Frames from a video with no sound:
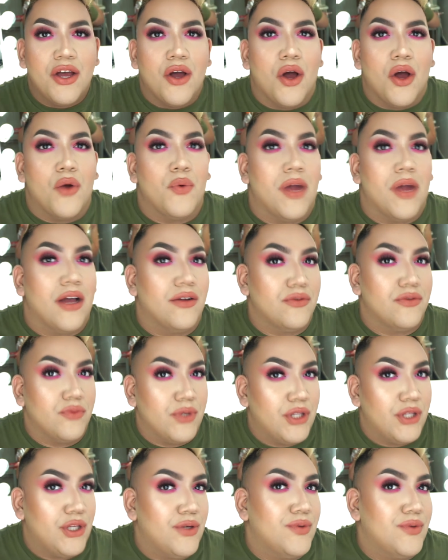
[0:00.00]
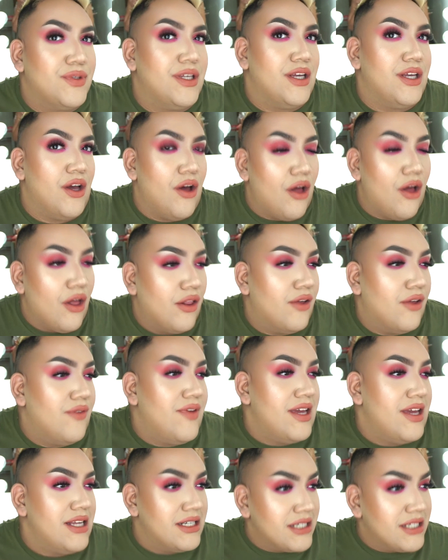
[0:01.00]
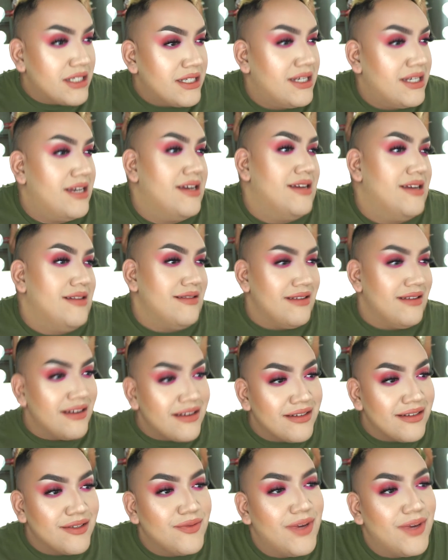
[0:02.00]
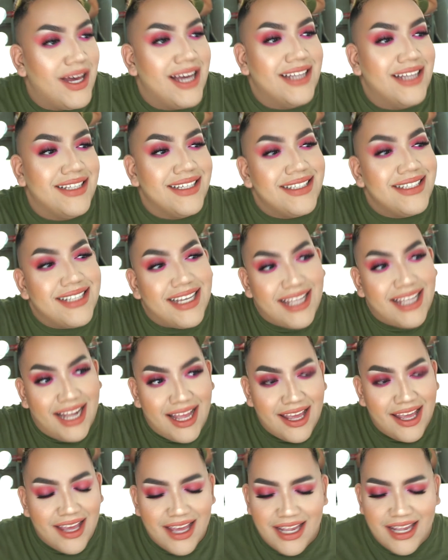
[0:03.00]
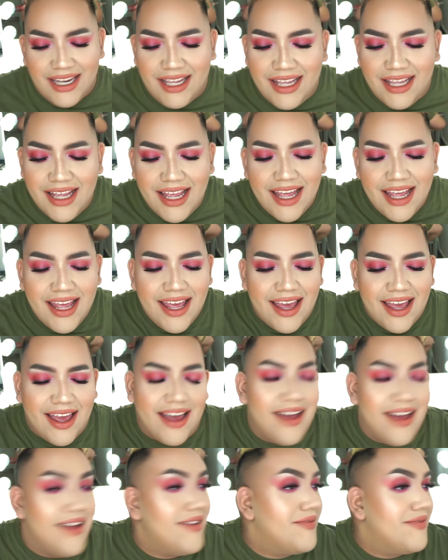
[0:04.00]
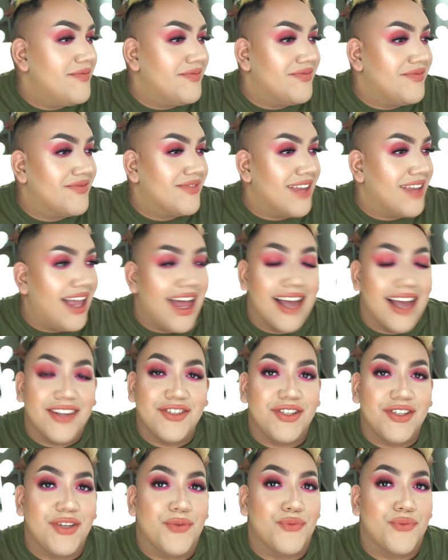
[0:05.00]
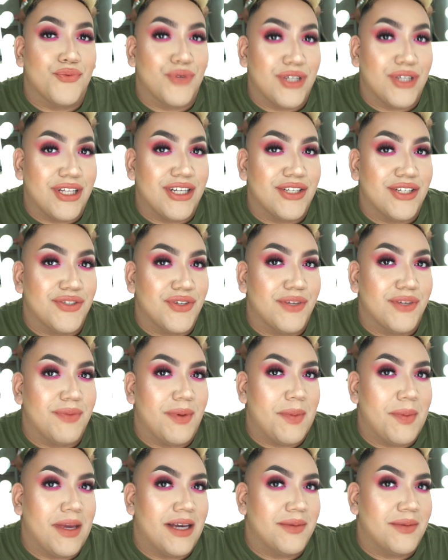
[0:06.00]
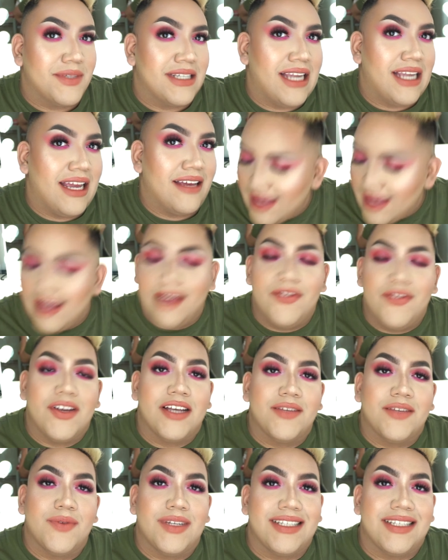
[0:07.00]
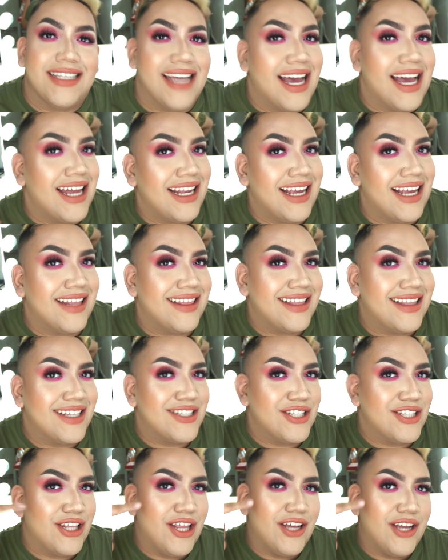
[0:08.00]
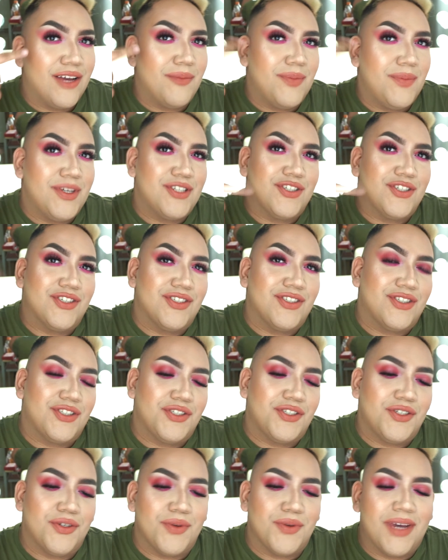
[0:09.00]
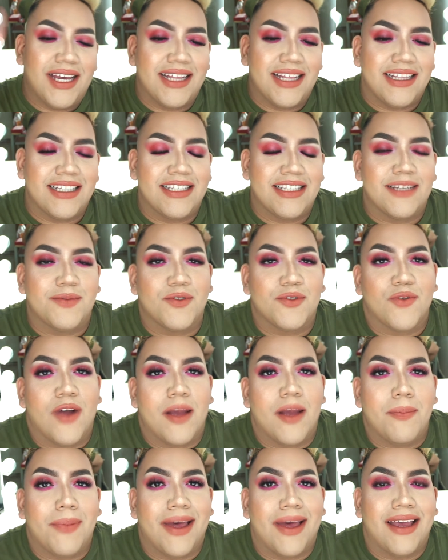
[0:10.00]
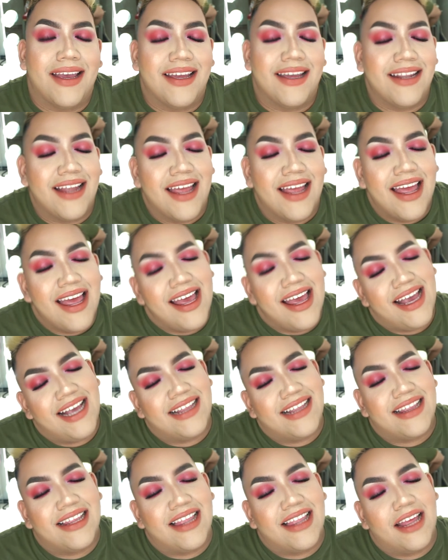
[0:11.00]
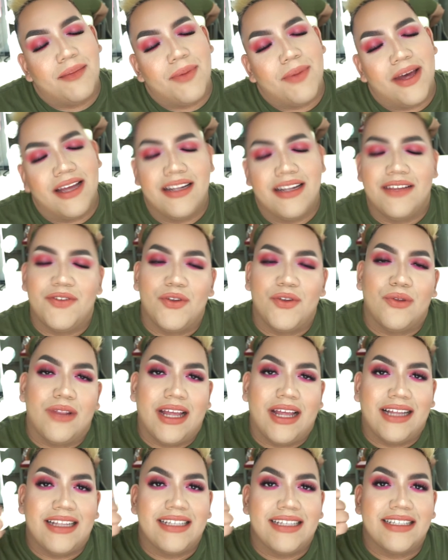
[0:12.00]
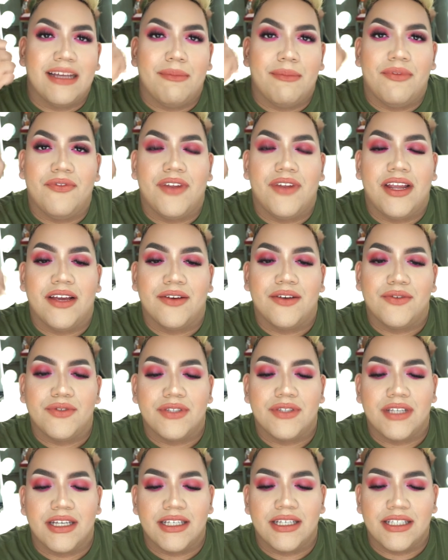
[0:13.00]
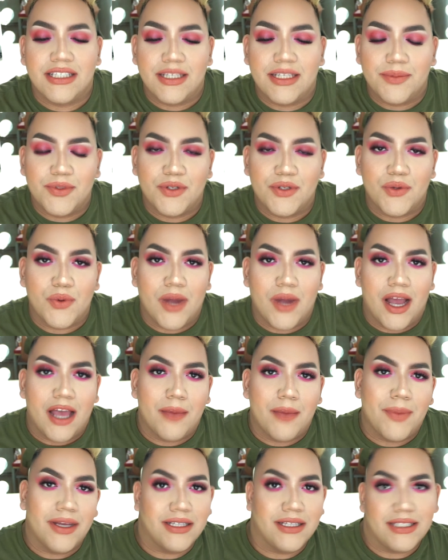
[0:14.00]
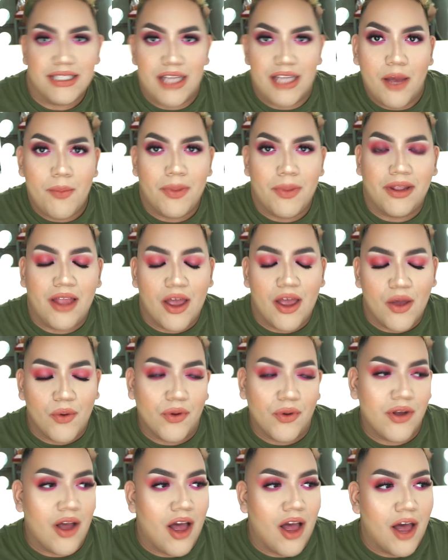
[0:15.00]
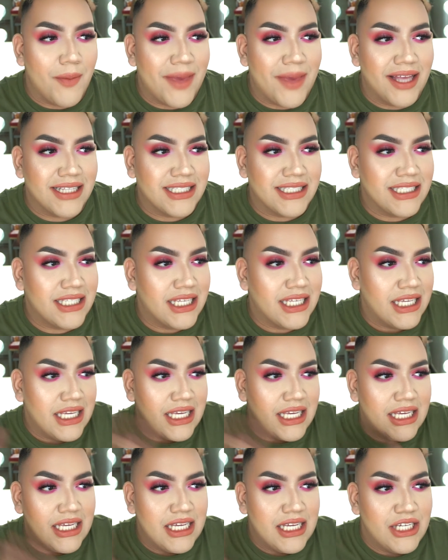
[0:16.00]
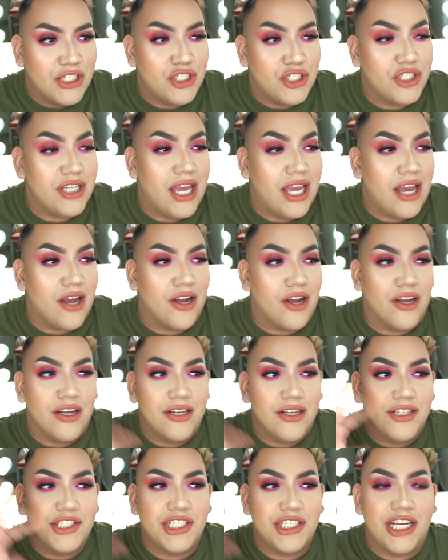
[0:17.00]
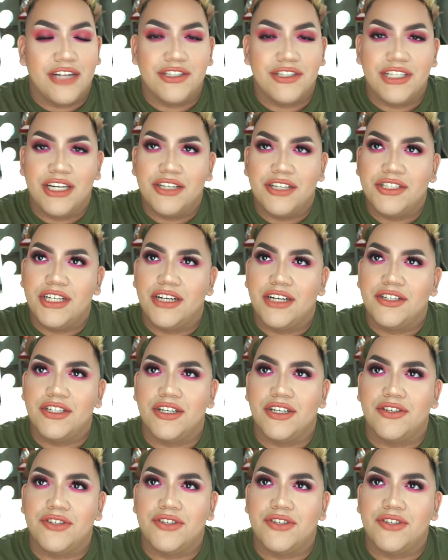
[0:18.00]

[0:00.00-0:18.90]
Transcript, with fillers: around with using all of it. And that is what I did today, honey. Um, I actually really enjoyed my makeup today. If you guys want to see how to get this look, be sure to hit the subscribe button, hit the like button if you like these type of videos, subscribe down below, comment, share, share, share, share, share,